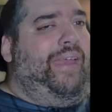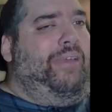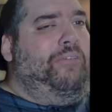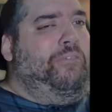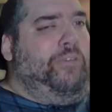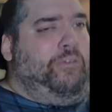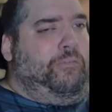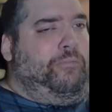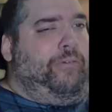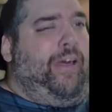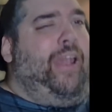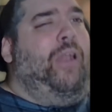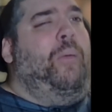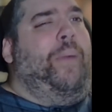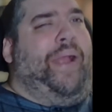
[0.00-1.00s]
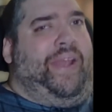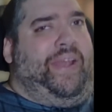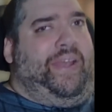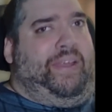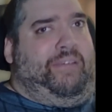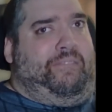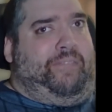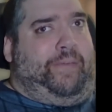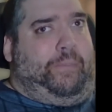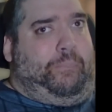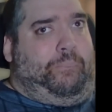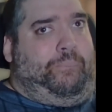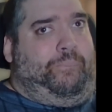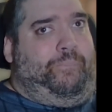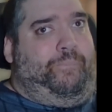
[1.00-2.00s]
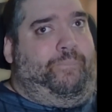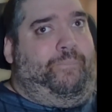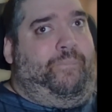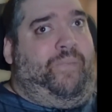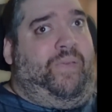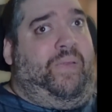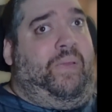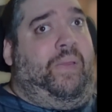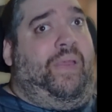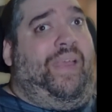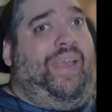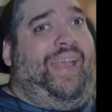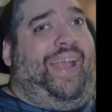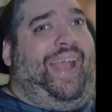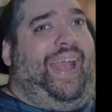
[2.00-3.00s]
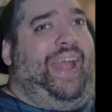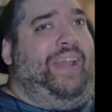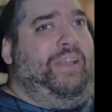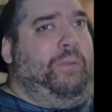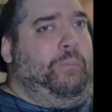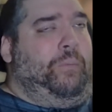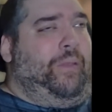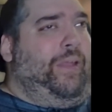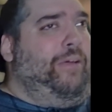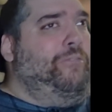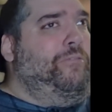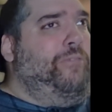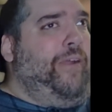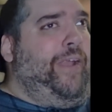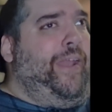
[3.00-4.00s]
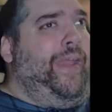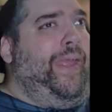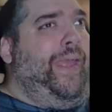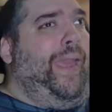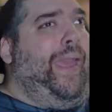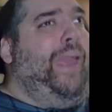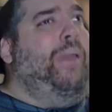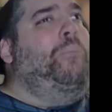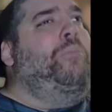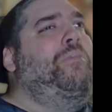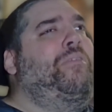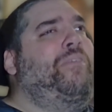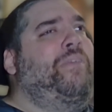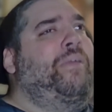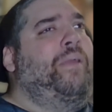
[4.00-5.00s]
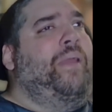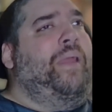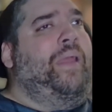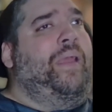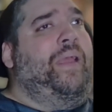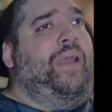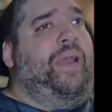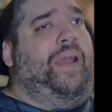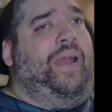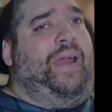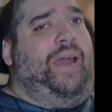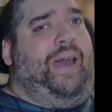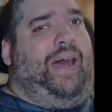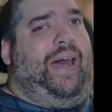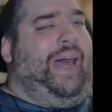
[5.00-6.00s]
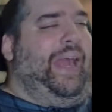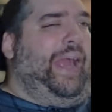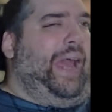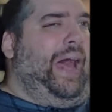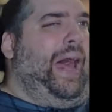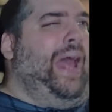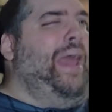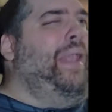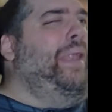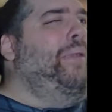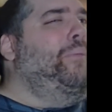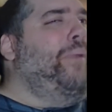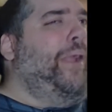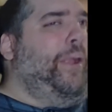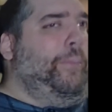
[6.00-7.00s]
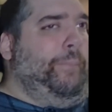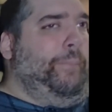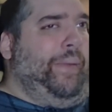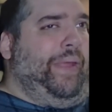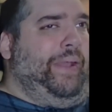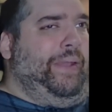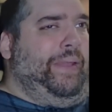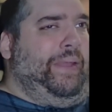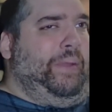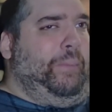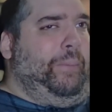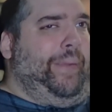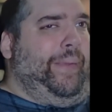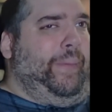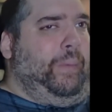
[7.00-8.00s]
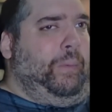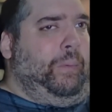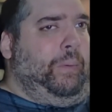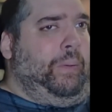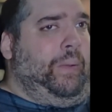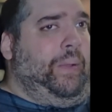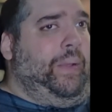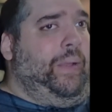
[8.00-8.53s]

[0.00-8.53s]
if you follow any of them and you love fighting games, I highly recommend that you either